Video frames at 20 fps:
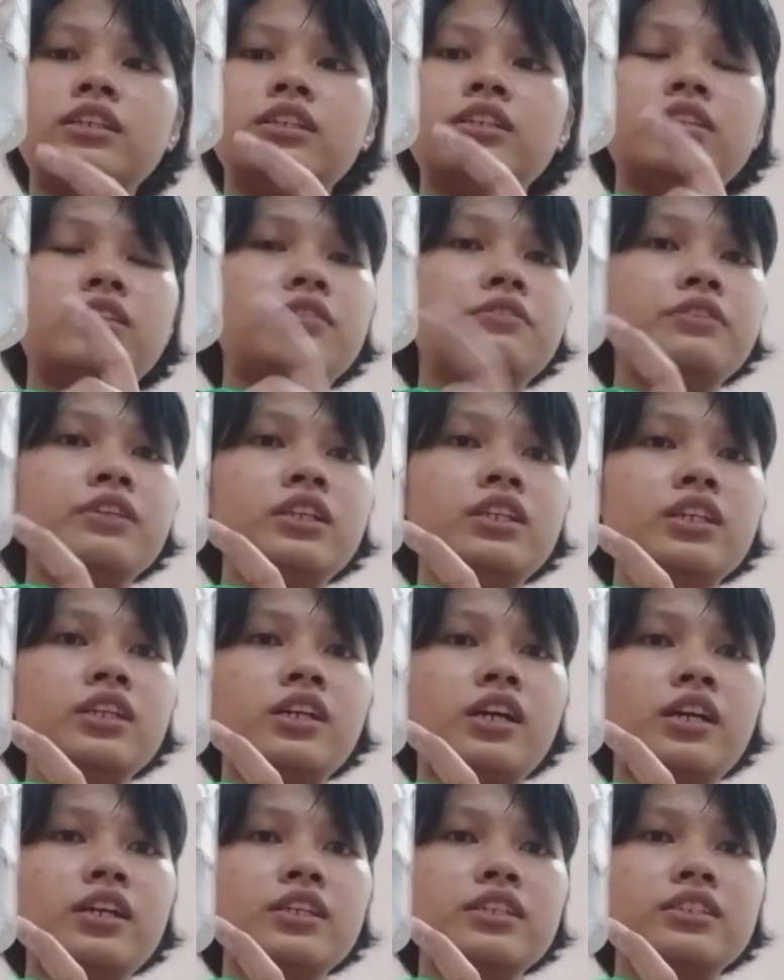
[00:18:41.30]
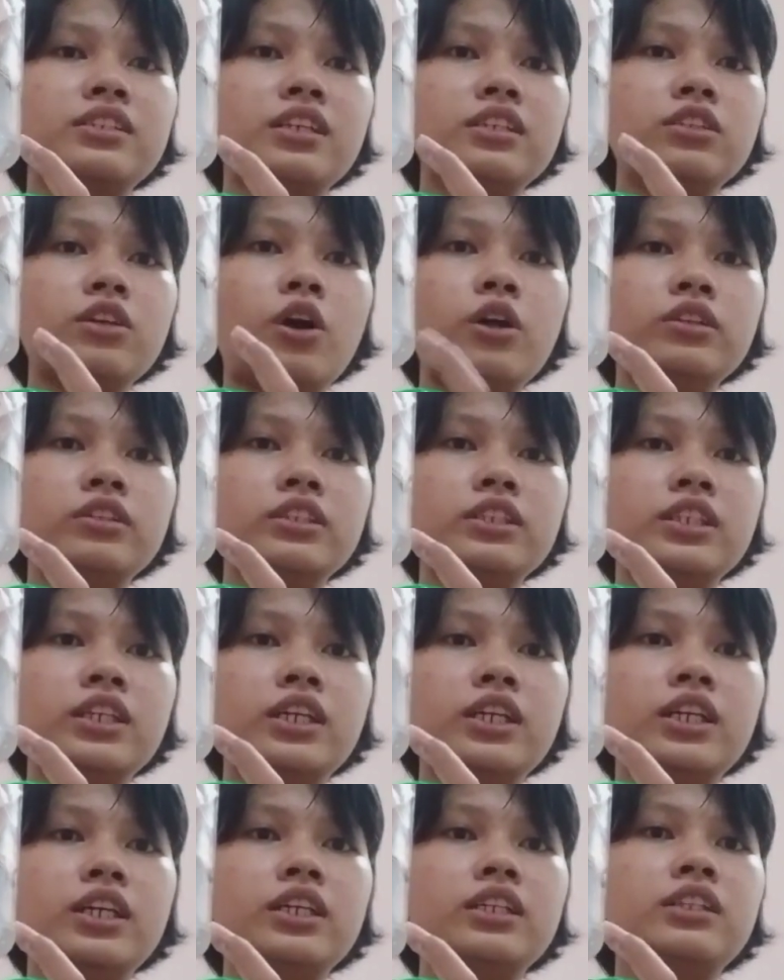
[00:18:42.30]
the vinegar is not
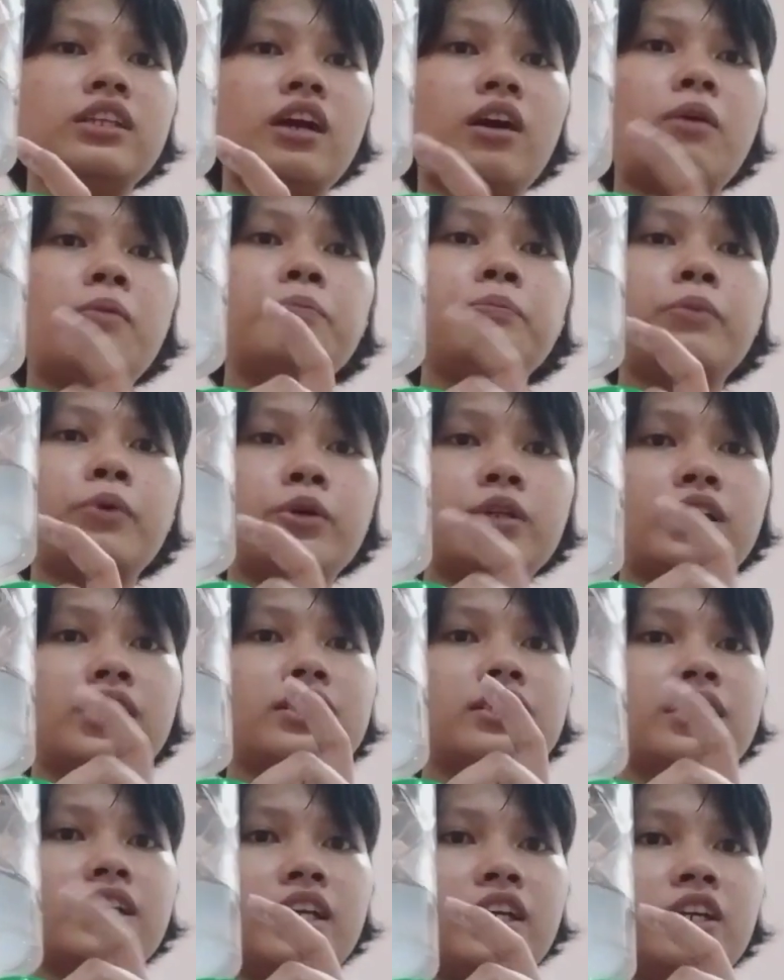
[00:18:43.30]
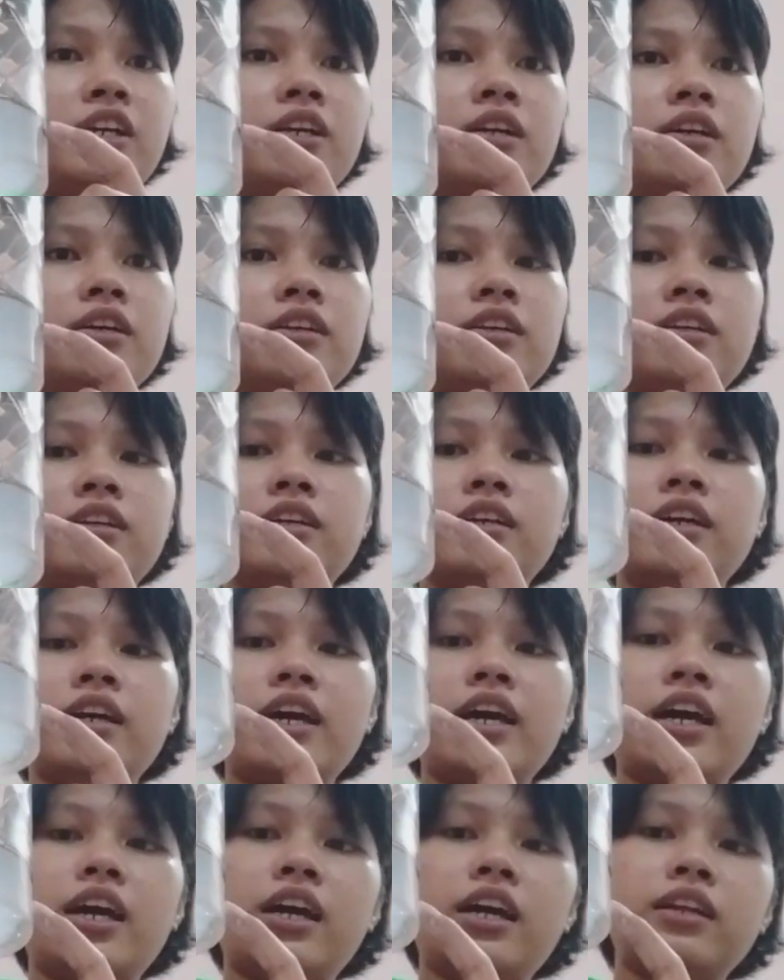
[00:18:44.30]
only the components here,
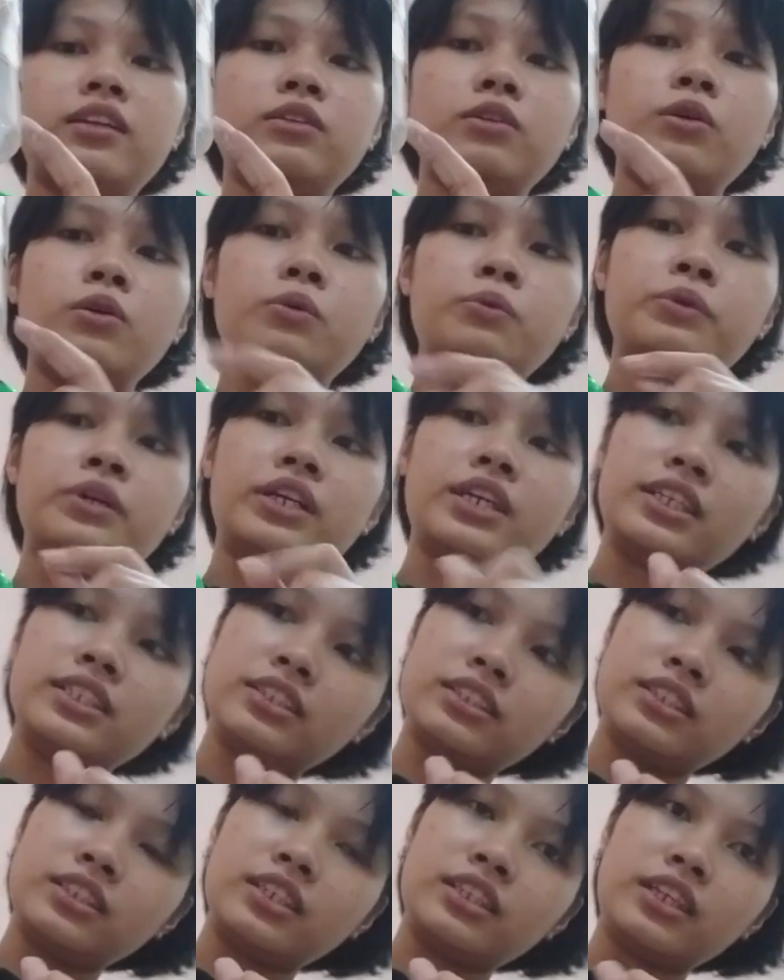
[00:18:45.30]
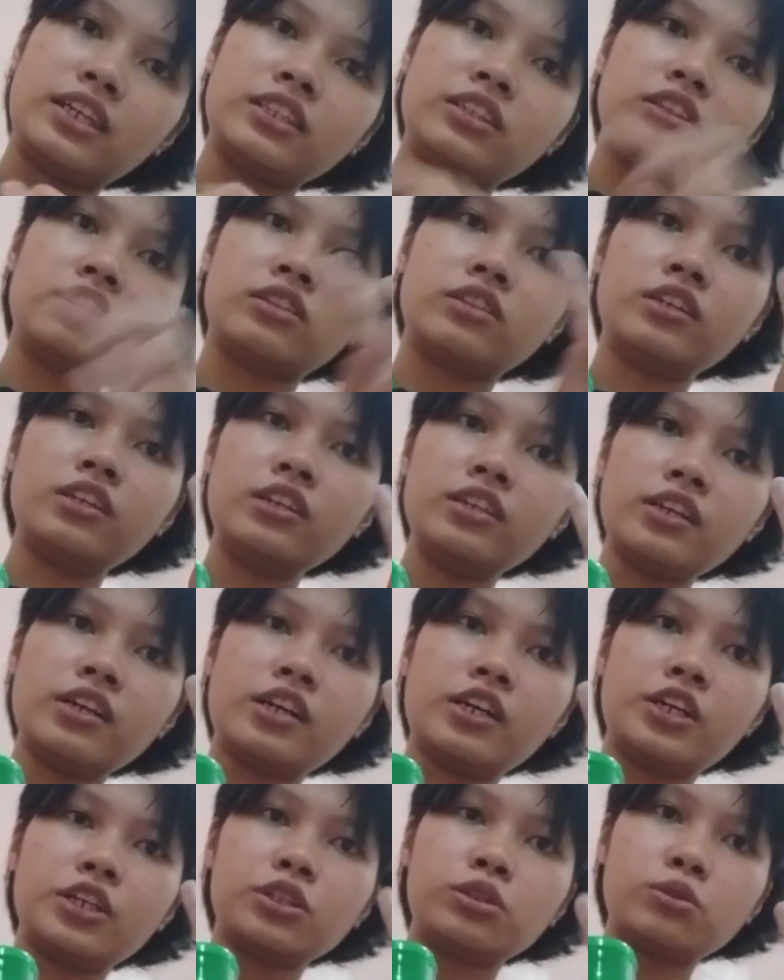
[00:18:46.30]
and we can see that there
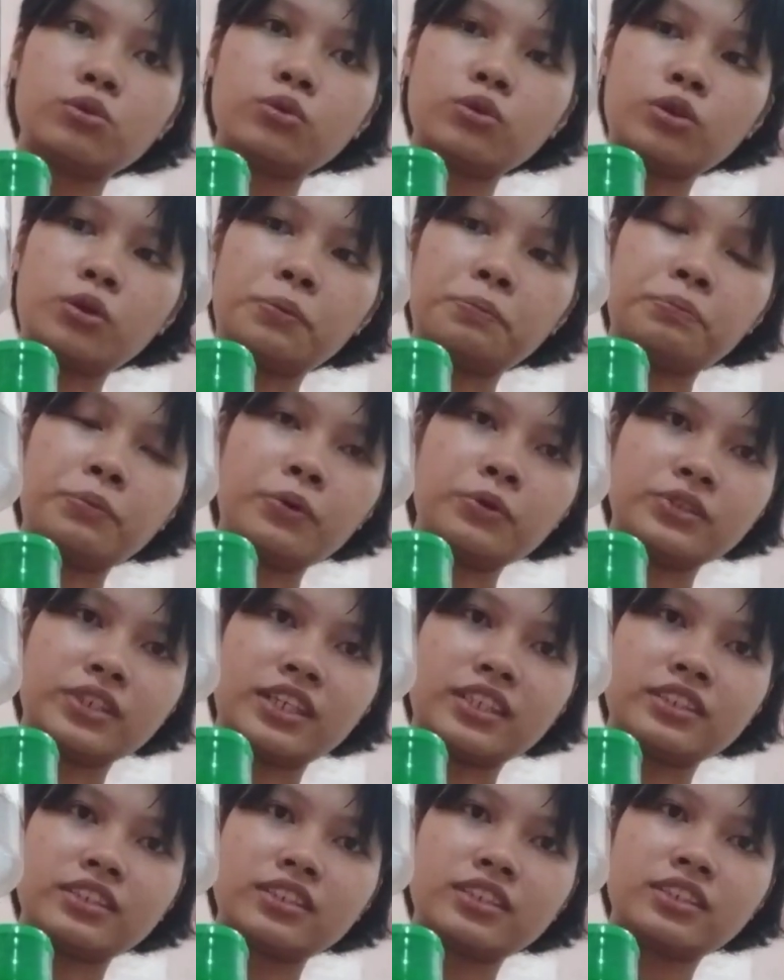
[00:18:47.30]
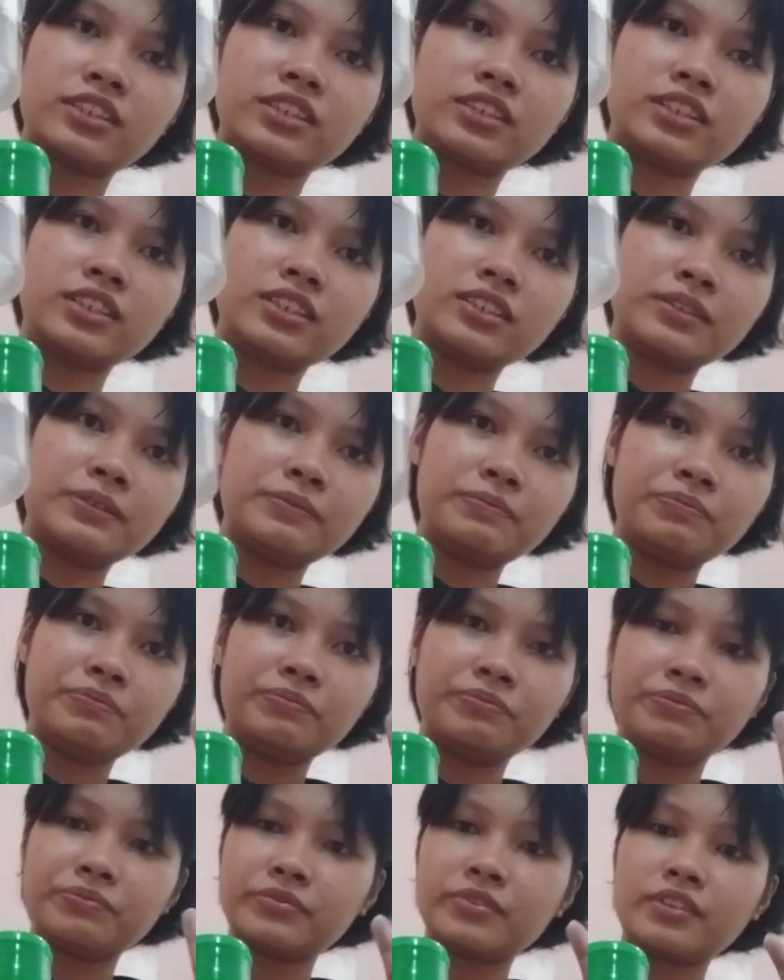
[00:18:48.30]
are 2 components.
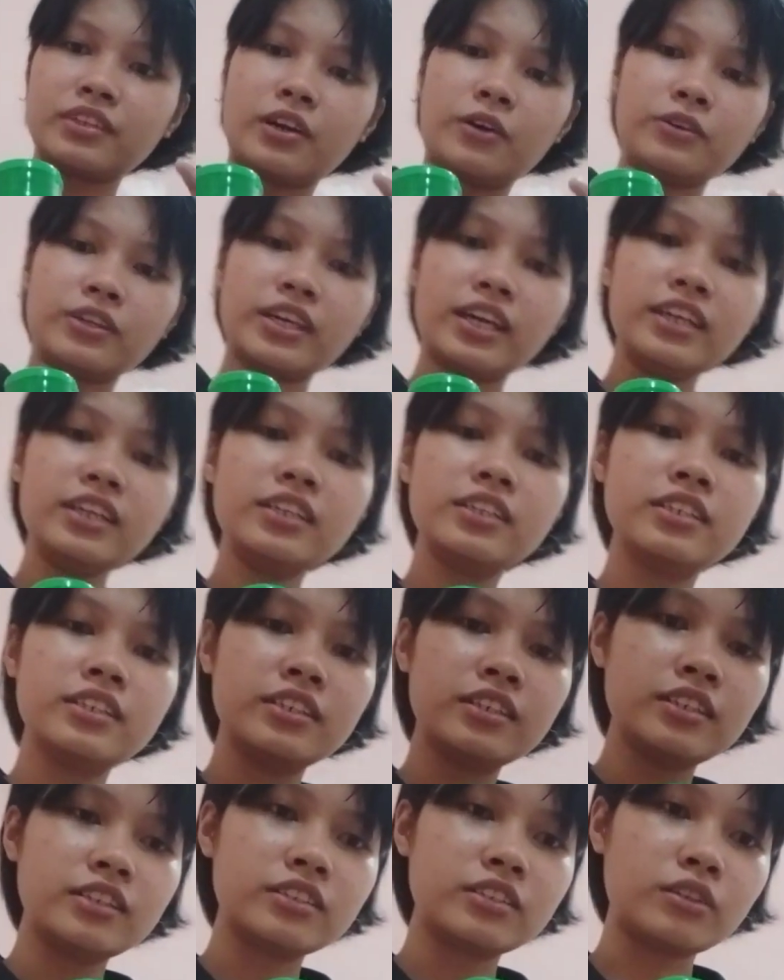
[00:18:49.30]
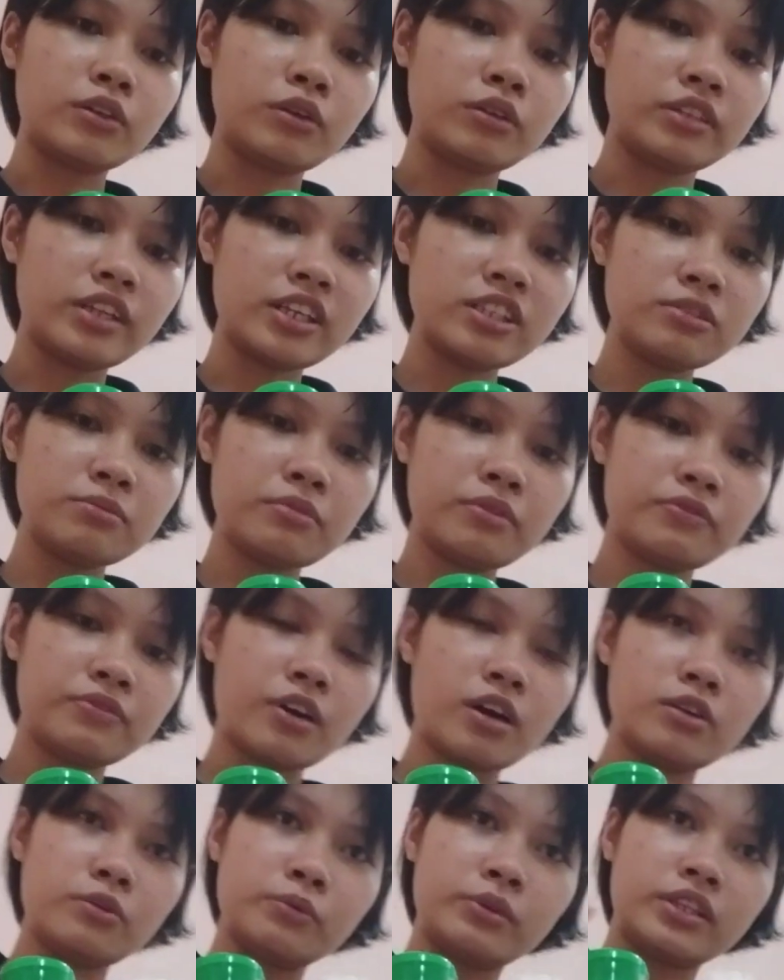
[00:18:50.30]
Okay, so let's move
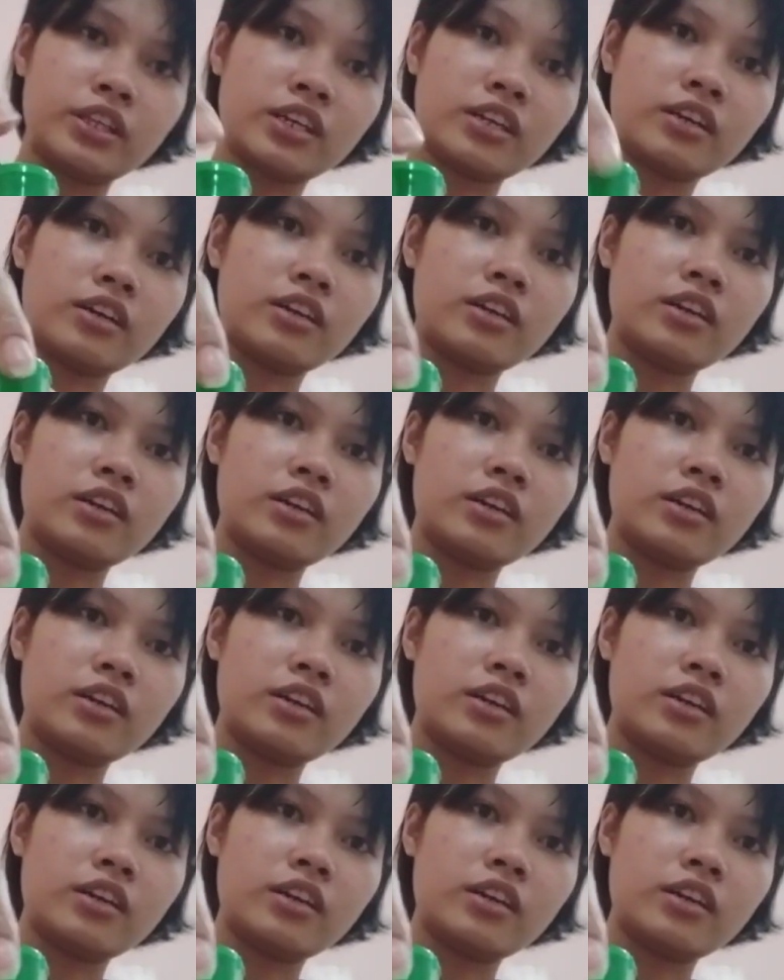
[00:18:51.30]
on with the